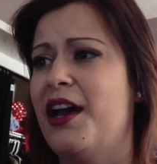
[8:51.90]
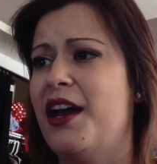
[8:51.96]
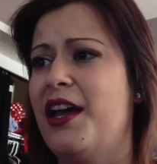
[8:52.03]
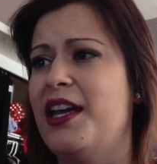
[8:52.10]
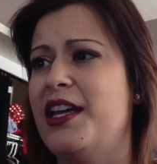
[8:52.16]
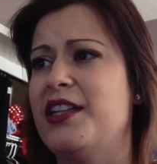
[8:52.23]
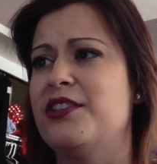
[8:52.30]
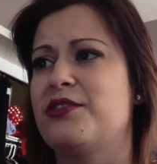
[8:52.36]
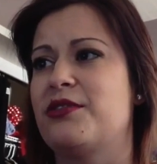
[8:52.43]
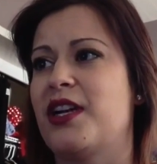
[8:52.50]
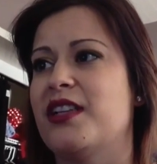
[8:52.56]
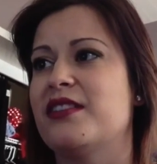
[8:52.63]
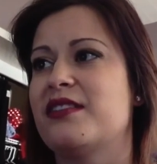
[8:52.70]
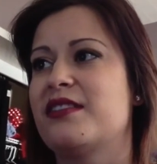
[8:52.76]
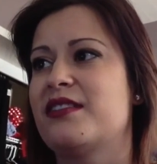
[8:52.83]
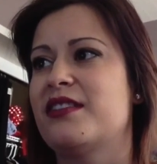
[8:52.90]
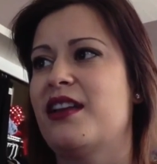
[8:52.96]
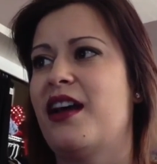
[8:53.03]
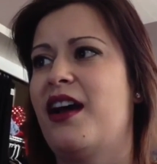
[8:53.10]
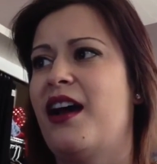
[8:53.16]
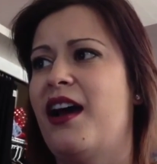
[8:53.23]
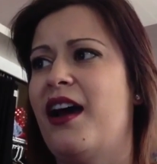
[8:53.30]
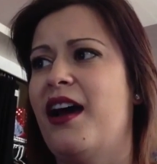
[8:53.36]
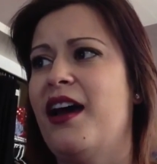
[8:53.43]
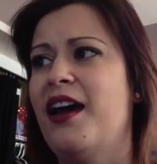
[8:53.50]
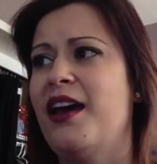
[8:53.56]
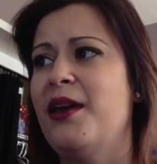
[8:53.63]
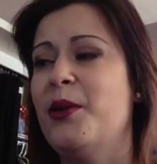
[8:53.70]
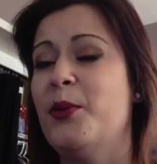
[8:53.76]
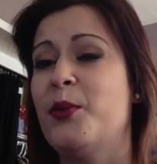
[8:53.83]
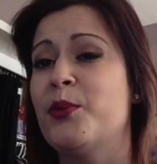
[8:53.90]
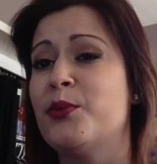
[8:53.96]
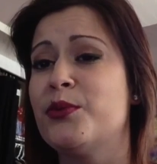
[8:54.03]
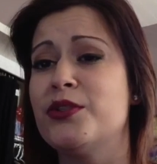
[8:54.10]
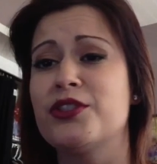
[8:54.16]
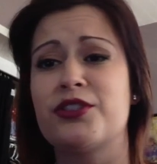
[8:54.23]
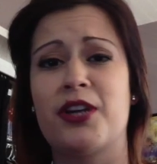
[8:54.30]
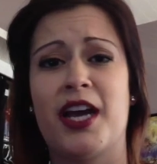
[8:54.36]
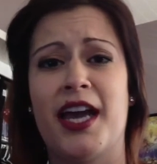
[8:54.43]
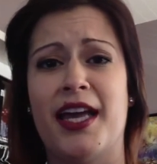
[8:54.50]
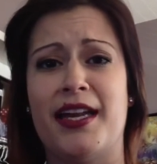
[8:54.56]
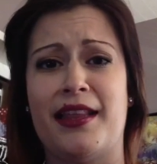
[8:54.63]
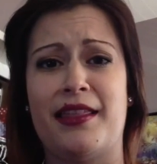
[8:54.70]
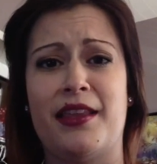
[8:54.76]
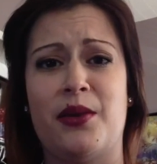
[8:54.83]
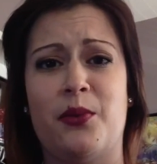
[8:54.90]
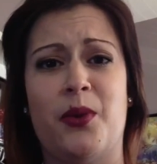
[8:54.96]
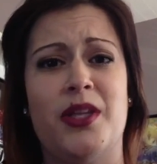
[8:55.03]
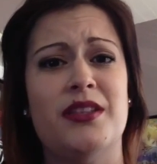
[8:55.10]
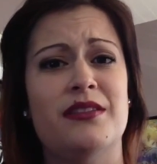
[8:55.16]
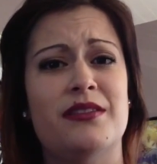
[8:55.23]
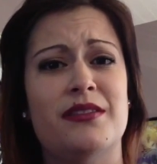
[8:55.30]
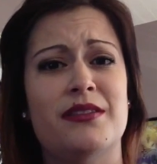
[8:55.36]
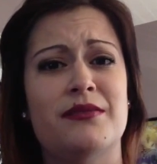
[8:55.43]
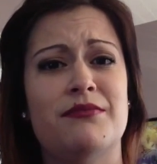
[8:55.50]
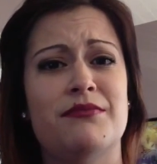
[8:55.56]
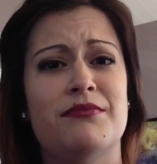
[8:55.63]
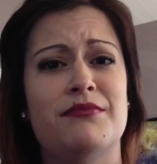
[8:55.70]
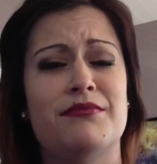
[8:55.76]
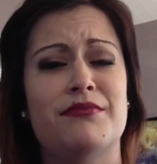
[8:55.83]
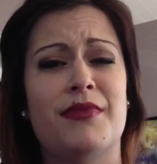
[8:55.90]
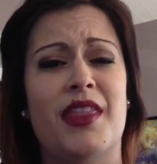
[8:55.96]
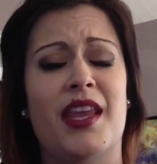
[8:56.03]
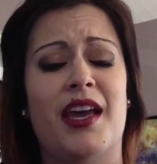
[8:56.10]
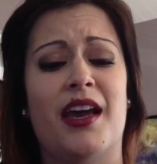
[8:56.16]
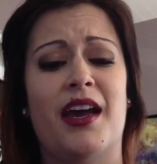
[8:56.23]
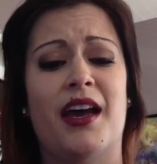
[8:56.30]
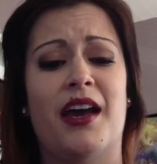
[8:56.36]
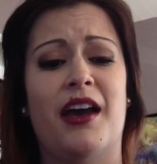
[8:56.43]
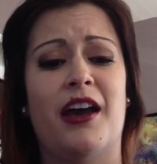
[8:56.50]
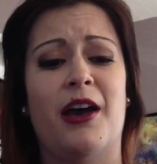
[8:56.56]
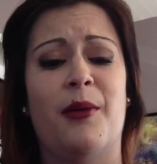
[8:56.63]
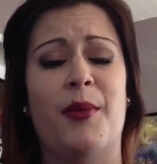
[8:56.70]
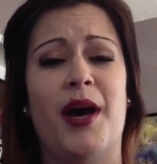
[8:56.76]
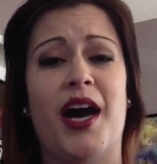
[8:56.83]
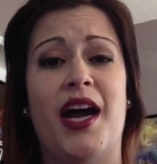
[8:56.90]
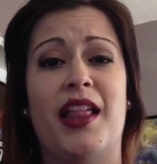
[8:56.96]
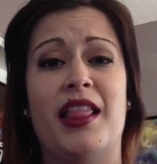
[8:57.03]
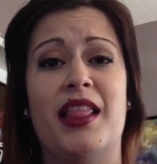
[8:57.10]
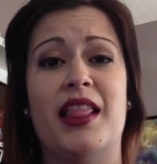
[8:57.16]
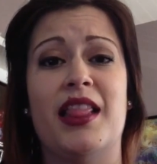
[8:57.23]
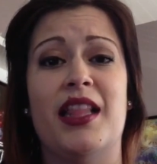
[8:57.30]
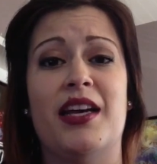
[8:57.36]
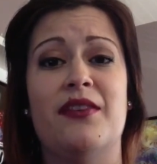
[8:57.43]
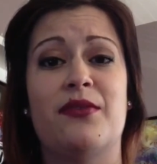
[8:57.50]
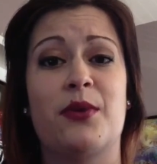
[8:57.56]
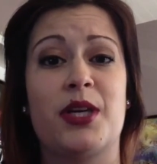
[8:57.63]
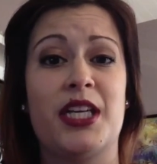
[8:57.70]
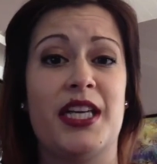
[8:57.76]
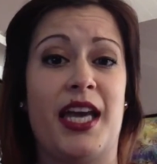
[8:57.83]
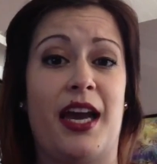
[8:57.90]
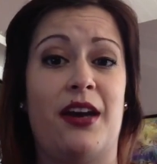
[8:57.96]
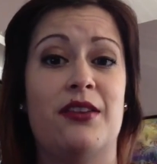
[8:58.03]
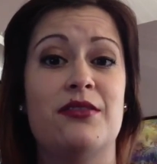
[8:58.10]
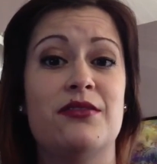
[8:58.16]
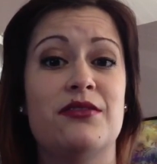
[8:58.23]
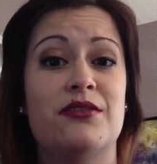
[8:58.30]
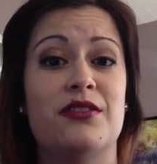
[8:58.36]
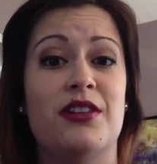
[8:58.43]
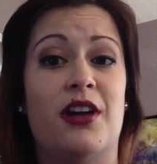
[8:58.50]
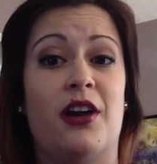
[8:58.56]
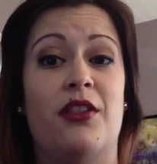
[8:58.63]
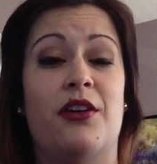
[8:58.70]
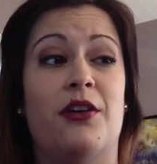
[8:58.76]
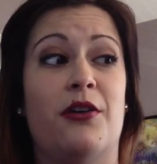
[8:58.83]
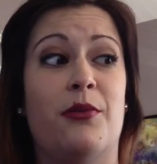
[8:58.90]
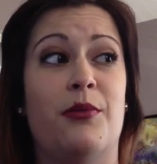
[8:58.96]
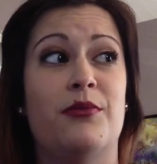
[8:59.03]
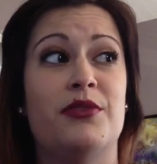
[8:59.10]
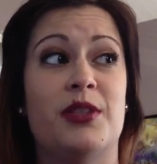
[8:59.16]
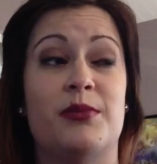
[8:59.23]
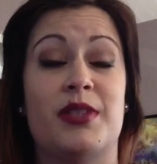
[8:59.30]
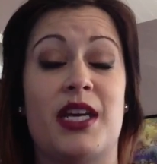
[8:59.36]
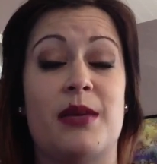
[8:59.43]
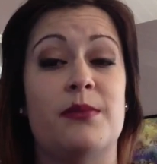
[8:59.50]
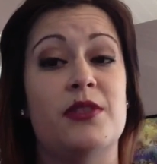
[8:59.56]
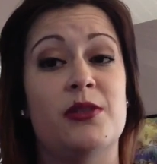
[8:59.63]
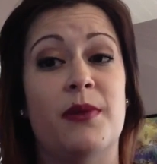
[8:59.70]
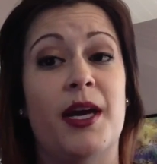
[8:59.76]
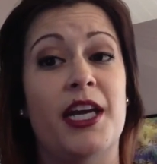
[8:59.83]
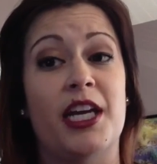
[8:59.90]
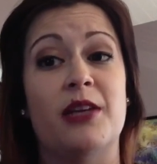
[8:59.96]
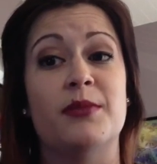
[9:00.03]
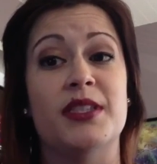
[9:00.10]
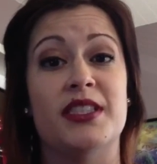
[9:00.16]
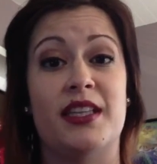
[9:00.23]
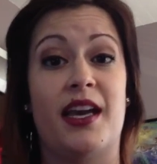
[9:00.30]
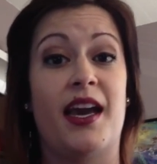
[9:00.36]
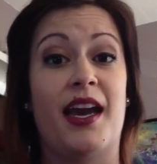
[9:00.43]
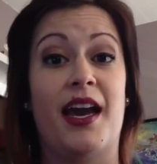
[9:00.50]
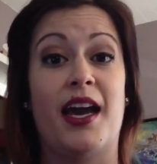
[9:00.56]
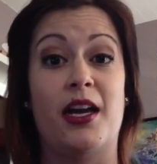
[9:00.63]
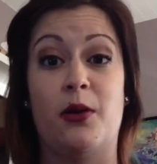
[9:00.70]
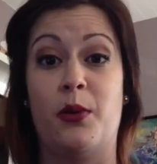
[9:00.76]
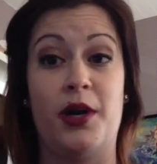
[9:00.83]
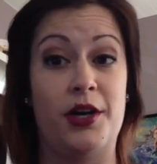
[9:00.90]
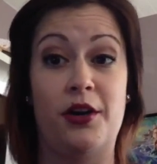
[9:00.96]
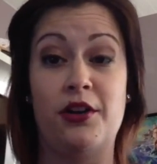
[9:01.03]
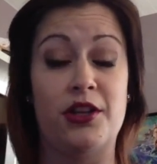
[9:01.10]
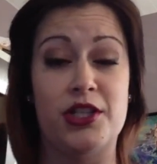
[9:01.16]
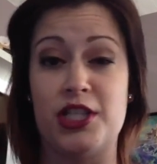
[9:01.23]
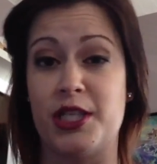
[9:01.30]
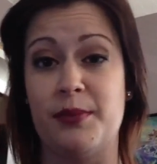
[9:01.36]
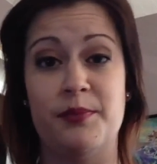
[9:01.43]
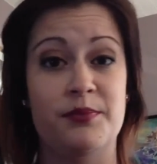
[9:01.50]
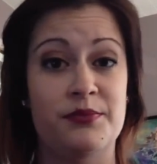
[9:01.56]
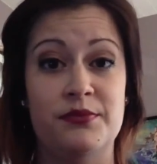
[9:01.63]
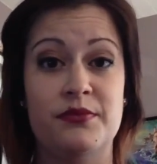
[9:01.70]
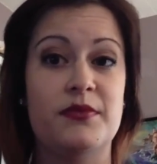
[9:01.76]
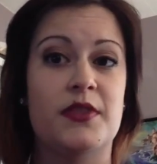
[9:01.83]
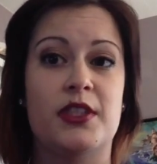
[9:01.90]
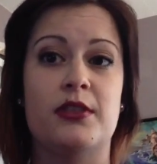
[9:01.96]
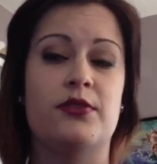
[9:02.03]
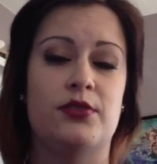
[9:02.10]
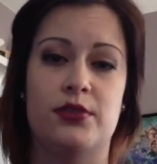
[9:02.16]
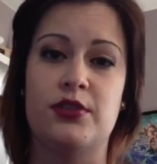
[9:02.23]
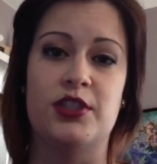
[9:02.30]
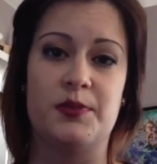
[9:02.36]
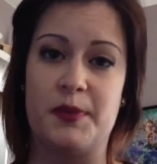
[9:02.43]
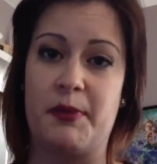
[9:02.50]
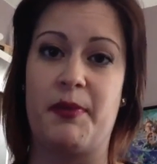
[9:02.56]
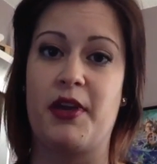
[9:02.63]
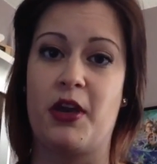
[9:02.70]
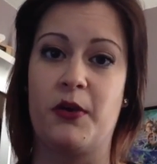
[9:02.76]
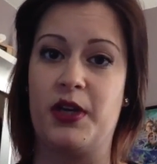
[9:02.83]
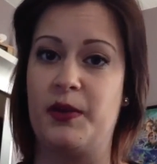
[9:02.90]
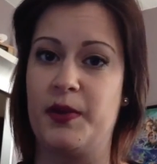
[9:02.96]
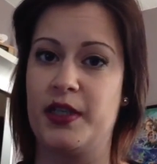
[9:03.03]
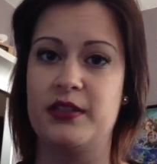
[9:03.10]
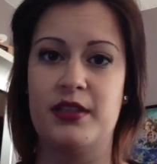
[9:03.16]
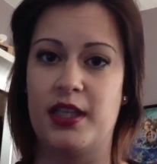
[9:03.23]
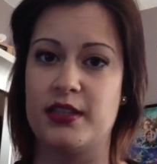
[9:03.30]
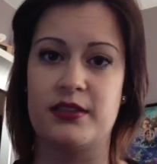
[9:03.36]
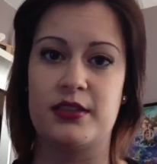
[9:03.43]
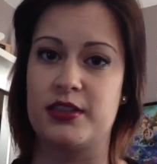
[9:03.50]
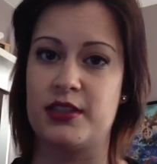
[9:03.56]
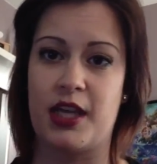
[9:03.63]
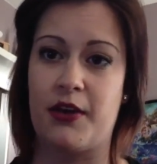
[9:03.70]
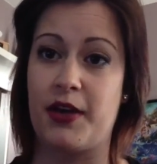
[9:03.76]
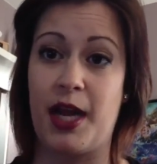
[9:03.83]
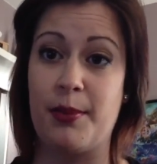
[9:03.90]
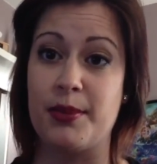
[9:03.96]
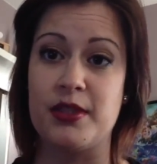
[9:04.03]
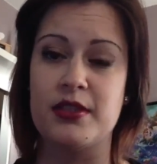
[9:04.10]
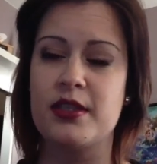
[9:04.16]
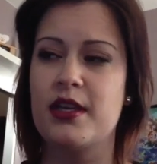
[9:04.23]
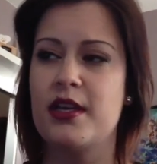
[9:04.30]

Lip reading: Interests. I will try anything once. I love working out, although sometimes you might hear me say I don't want to go to the gym. You just make me go anywhere. That's just how it happens.